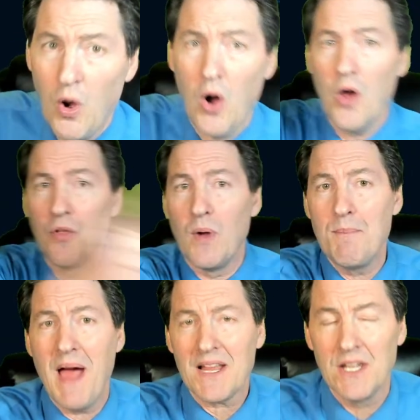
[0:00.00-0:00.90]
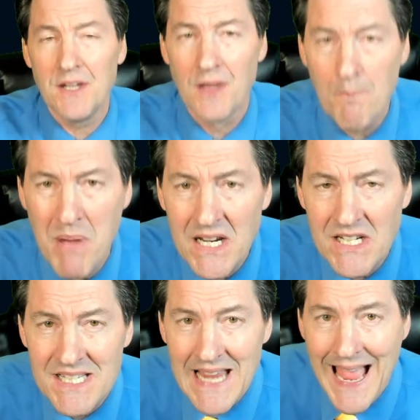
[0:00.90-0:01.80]
all the way back into the
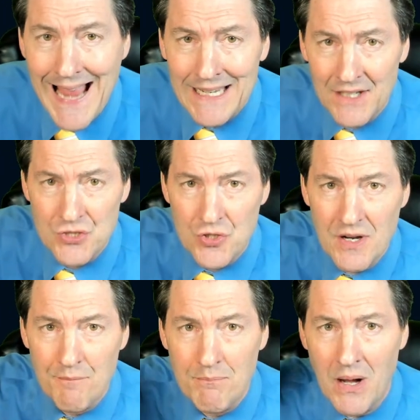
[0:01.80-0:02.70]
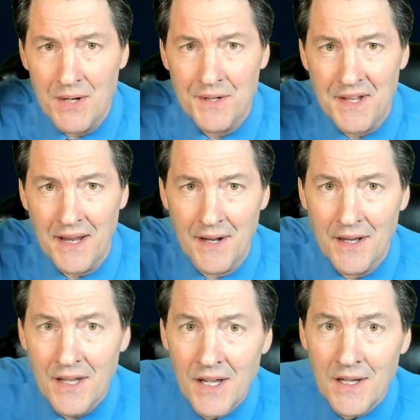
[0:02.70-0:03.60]
big sky country of
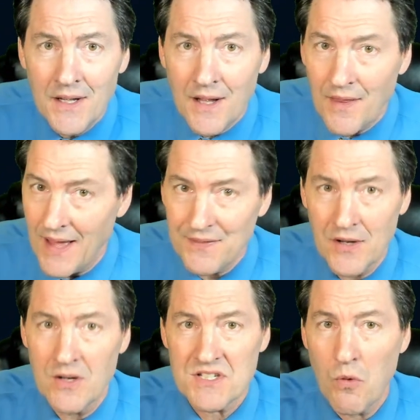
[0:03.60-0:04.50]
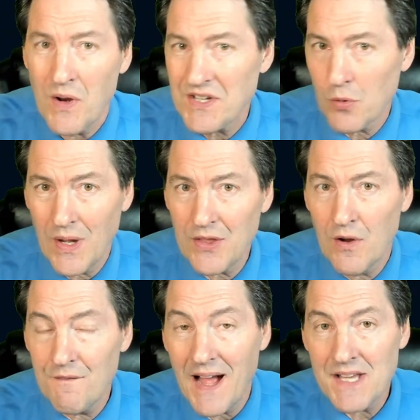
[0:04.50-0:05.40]
Montana, that there is a winter
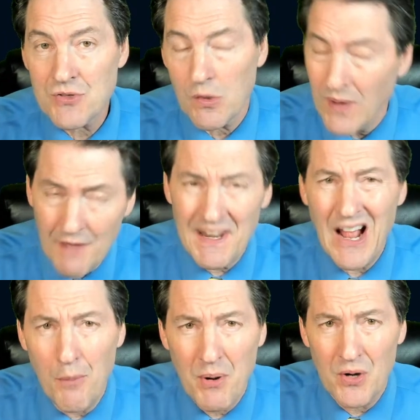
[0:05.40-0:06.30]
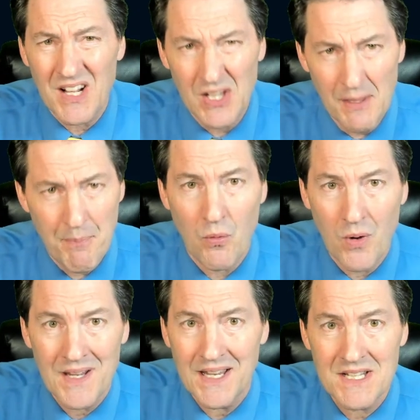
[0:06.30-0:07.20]
weather advisory. We have an Alberta clipper
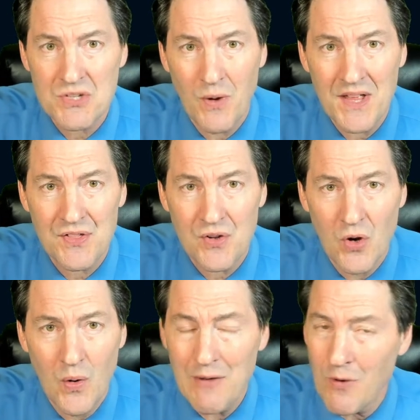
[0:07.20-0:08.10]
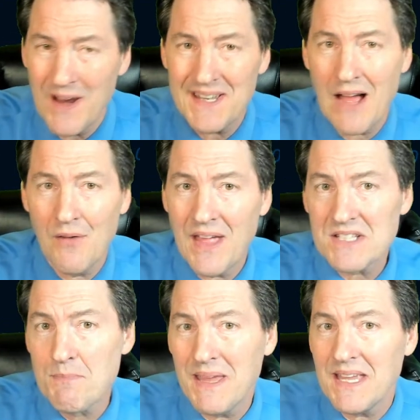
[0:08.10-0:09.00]
working its way through, and right now
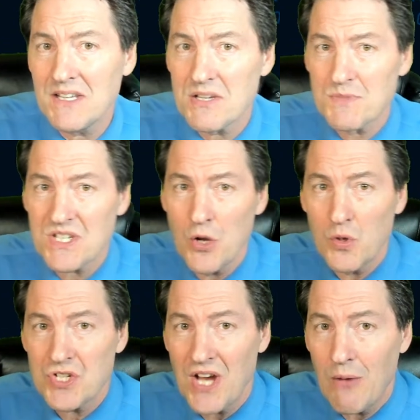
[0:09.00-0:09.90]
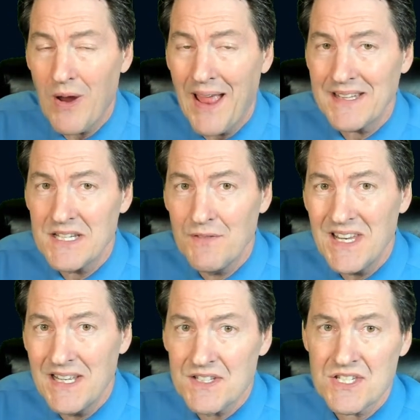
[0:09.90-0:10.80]
that's making some snow shower
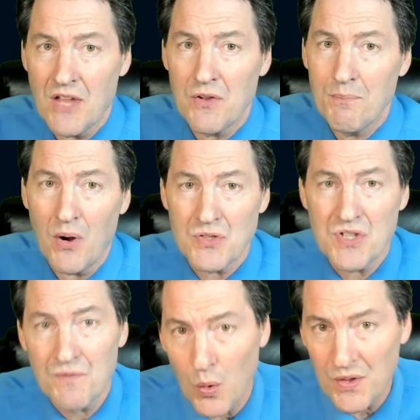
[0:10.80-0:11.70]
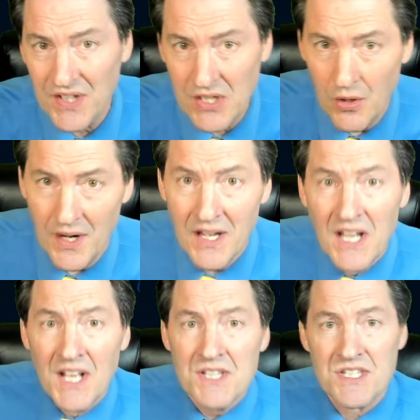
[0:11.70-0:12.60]
activity in southern parts of North Dakota.
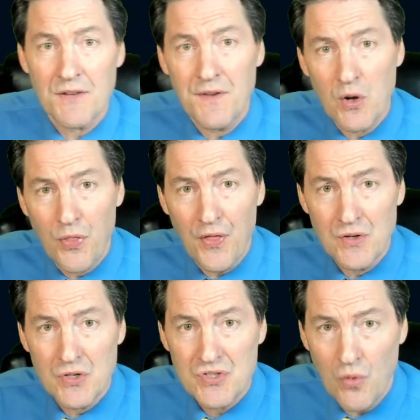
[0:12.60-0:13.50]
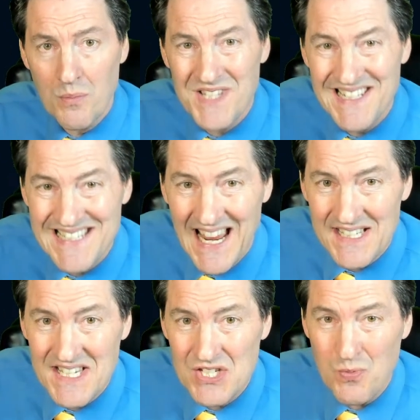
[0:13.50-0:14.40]
Severe thunderstorms in
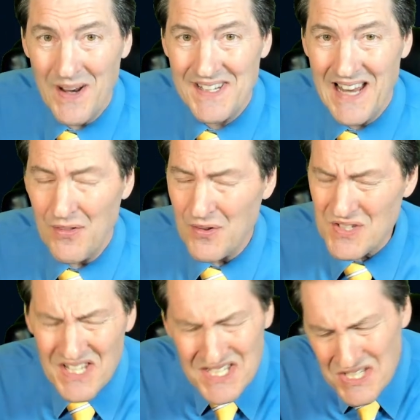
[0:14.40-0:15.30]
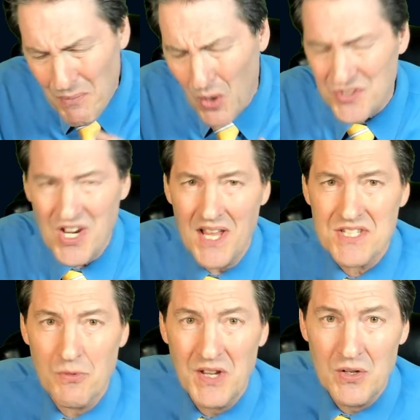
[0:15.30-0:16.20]
Texas right now. There's a small
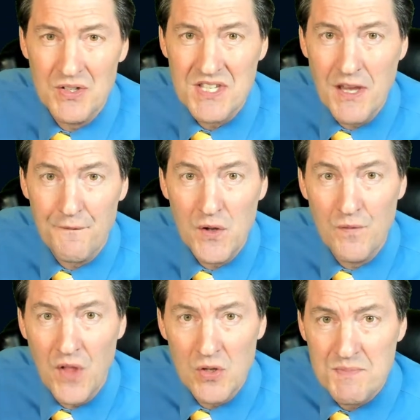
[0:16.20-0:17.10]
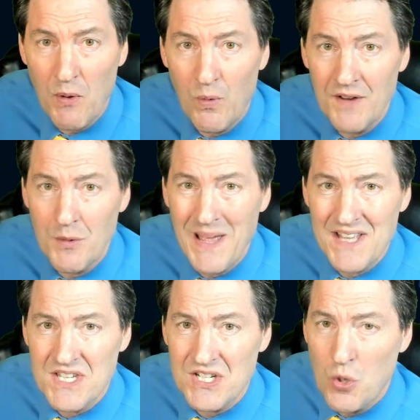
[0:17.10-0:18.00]
chance that we could see a few of those, but one of them
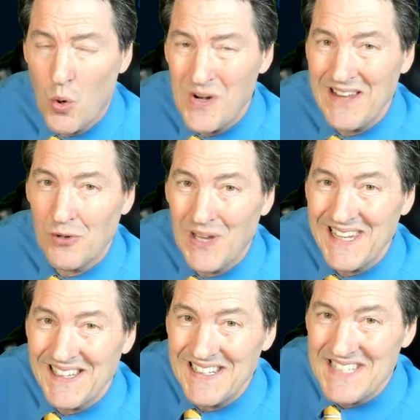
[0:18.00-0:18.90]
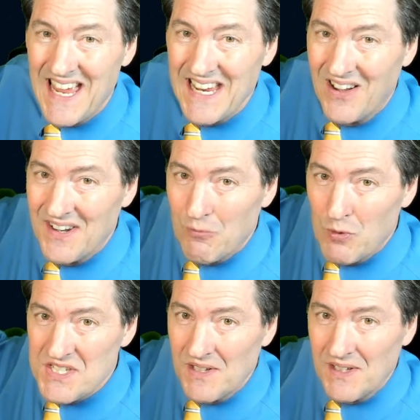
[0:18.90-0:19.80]
has a tornado likely tag on it
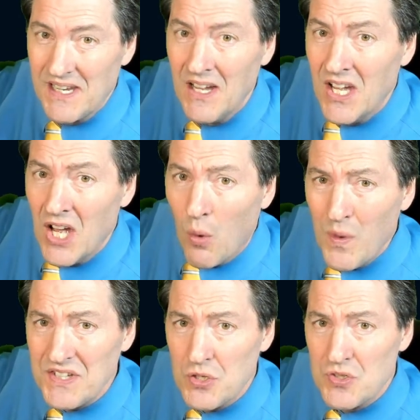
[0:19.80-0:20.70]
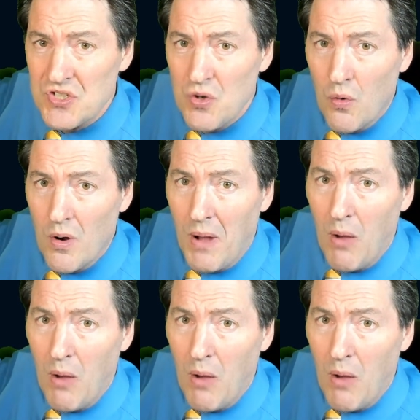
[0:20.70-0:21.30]
recently. Winter storm